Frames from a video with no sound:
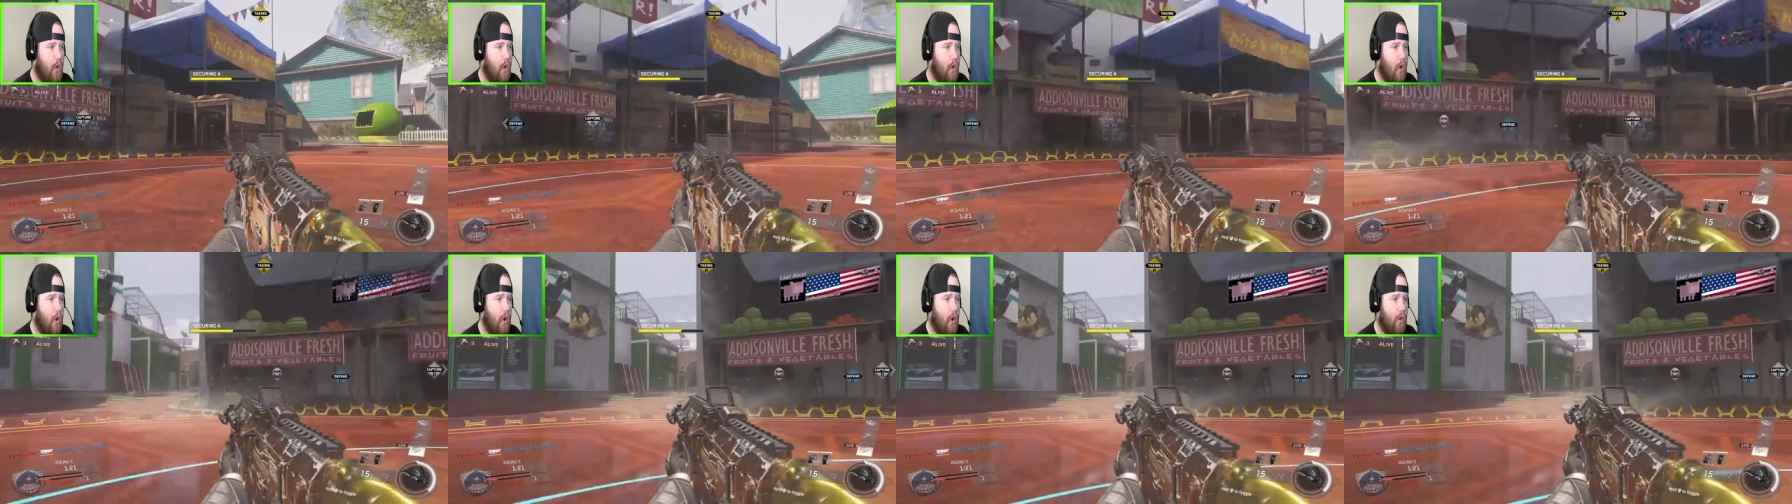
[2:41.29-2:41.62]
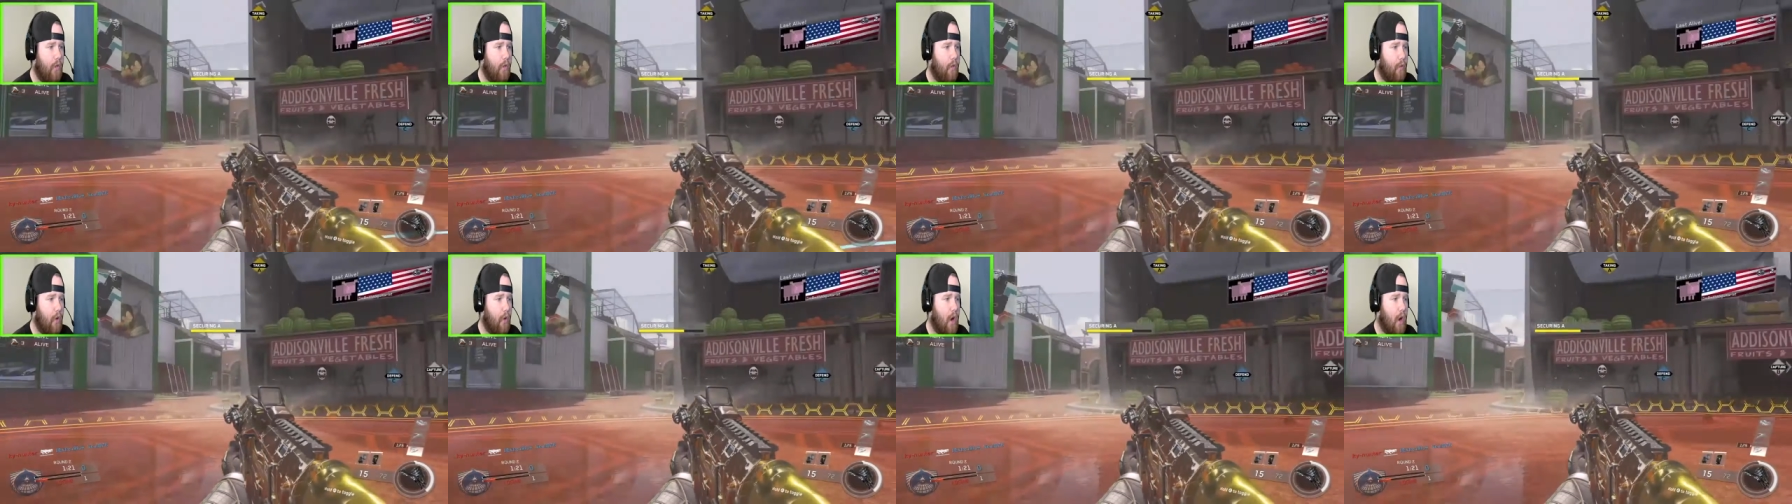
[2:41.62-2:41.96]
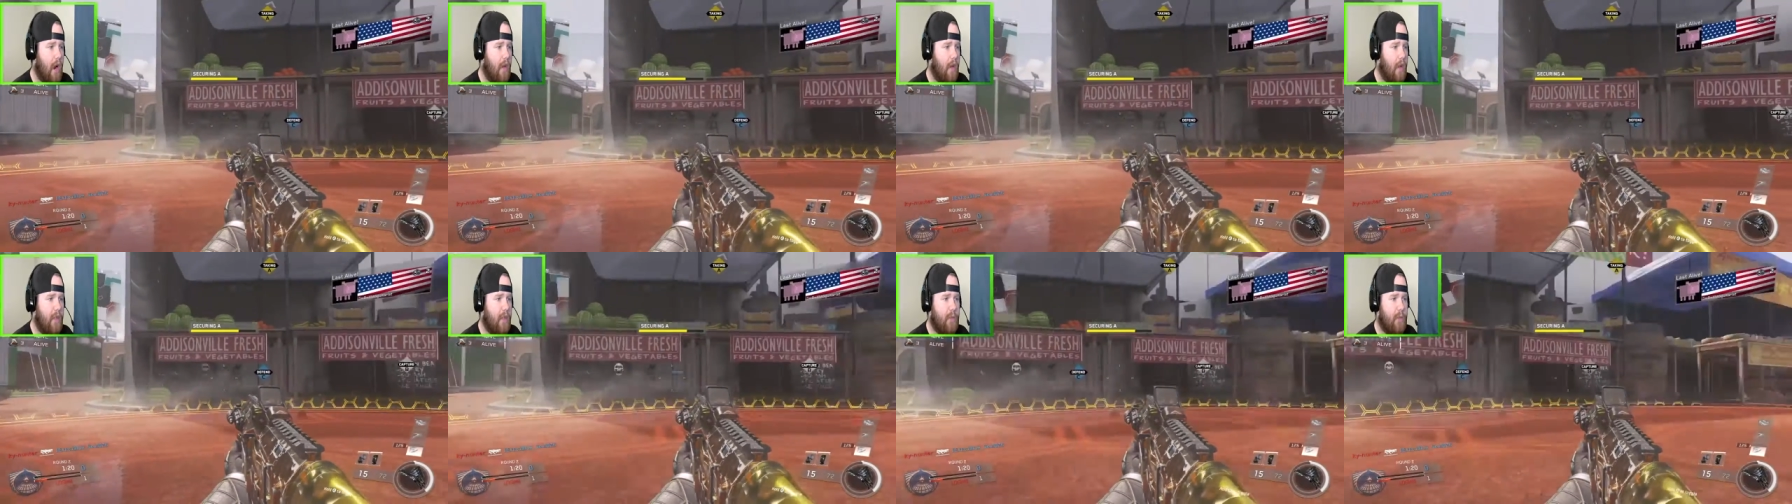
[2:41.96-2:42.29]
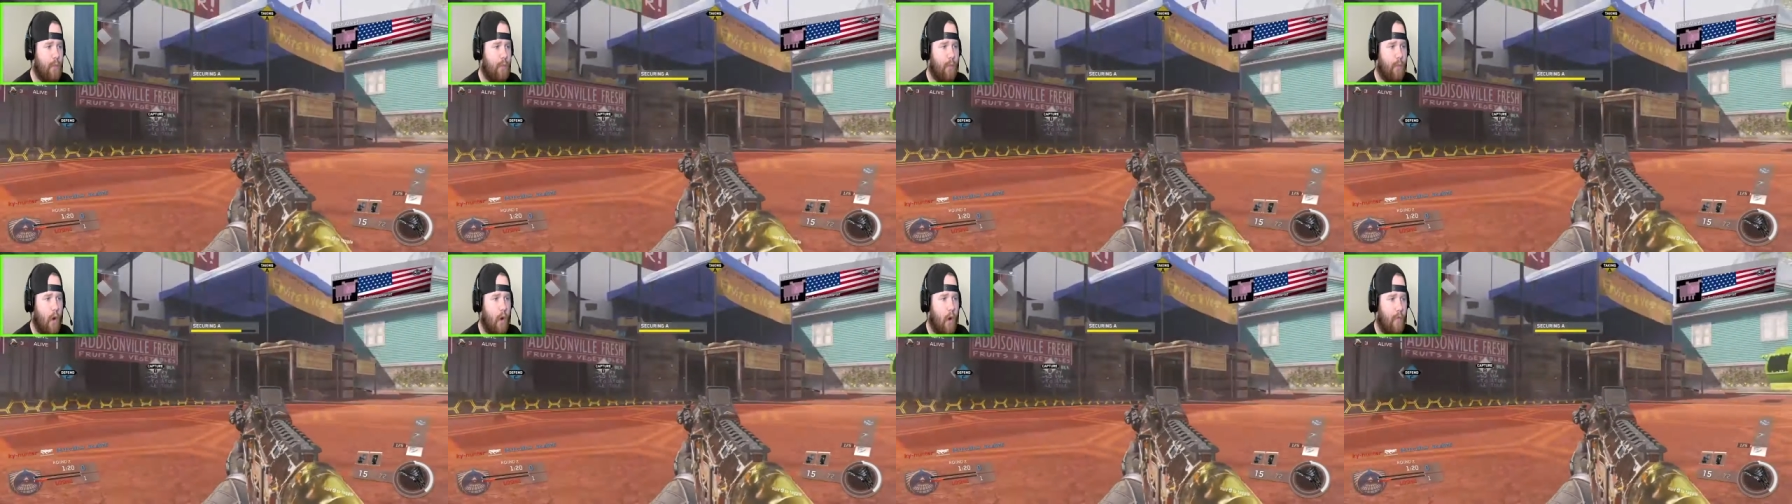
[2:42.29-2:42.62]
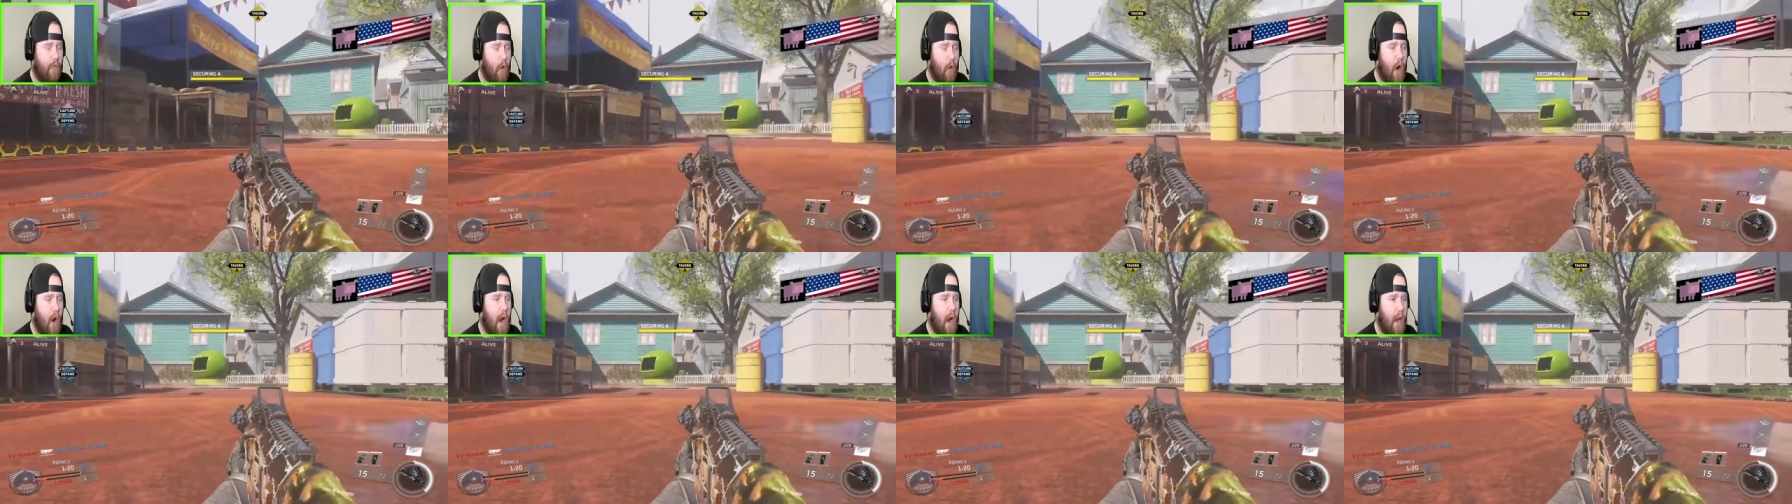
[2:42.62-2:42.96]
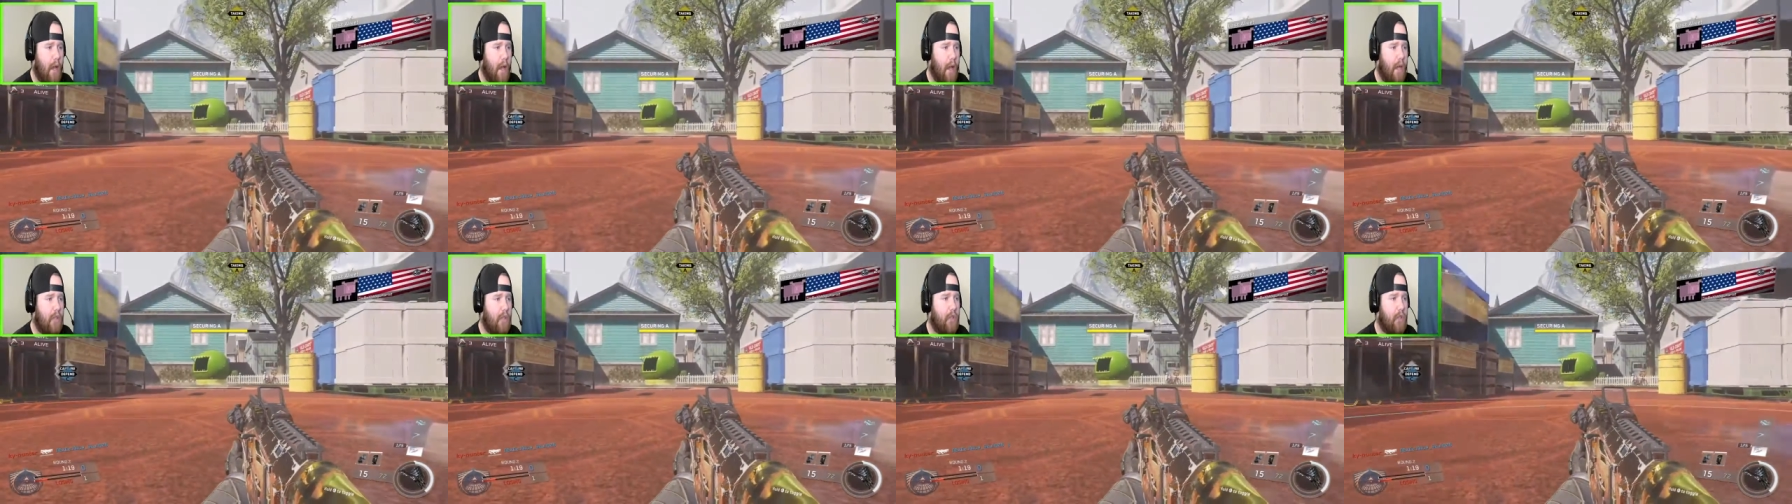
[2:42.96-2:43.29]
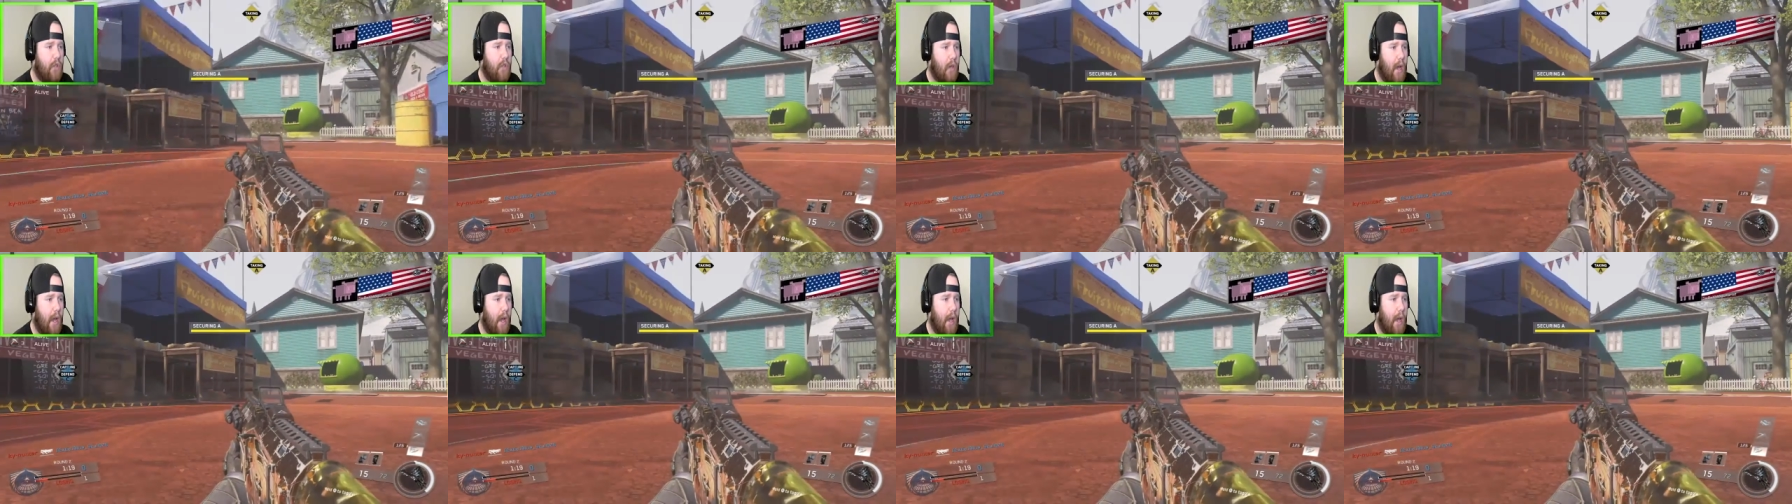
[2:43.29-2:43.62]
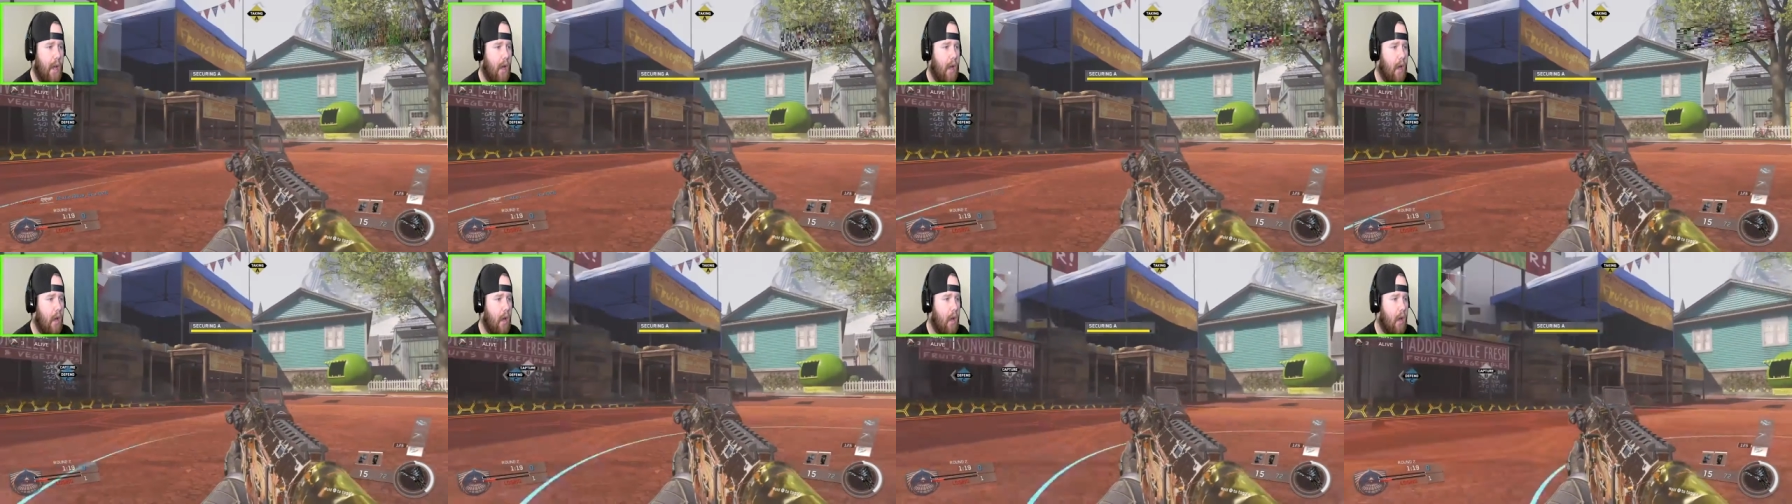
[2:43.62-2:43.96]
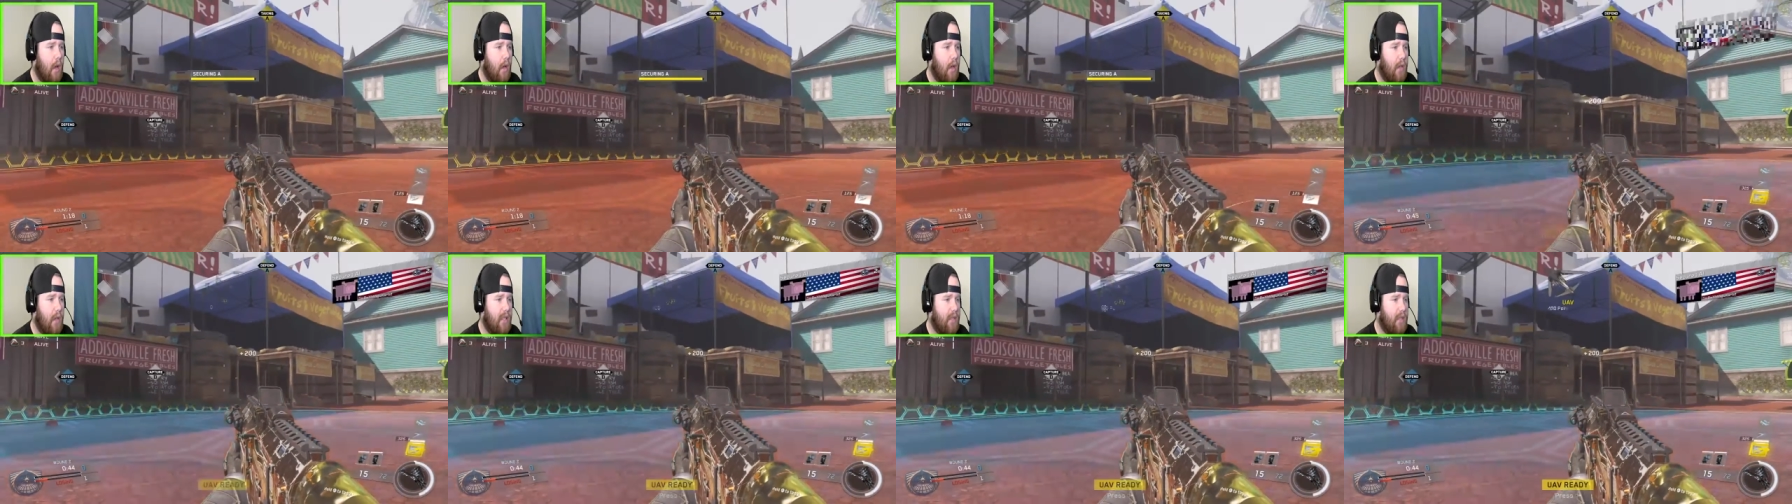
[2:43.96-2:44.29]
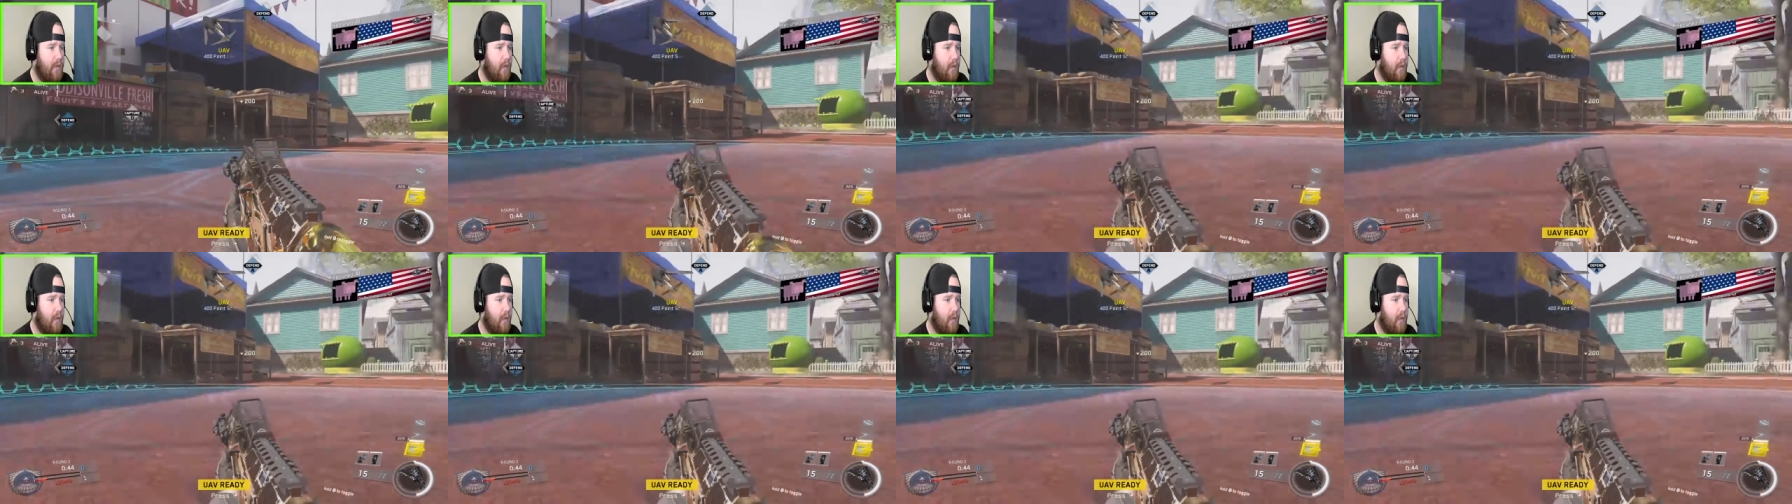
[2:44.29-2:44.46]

on Friday this on Friday yesterday. This